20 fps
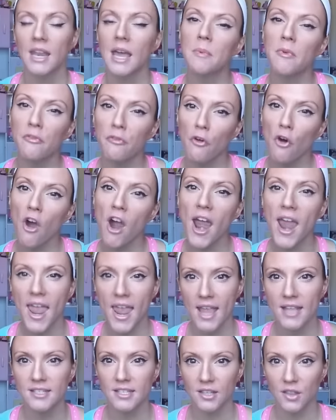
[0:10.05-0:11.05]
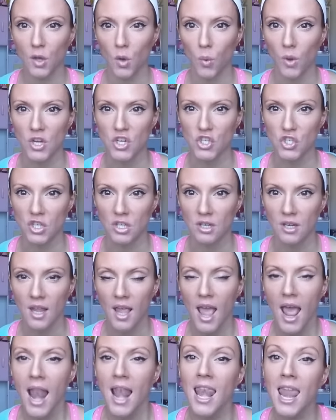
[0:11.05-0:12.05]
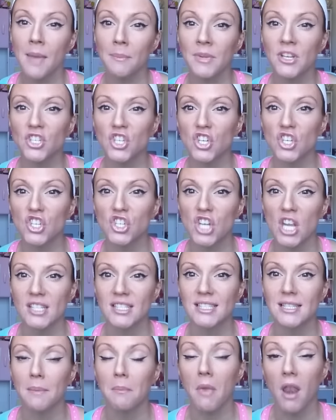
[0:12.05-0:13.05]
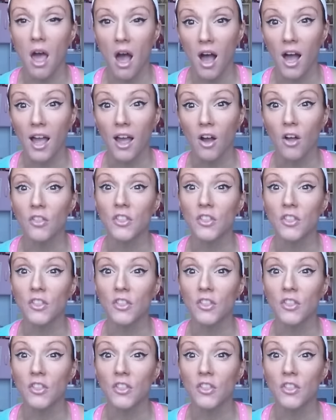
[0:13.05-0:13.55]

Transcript: Now, before I answer the question, let me just shed some light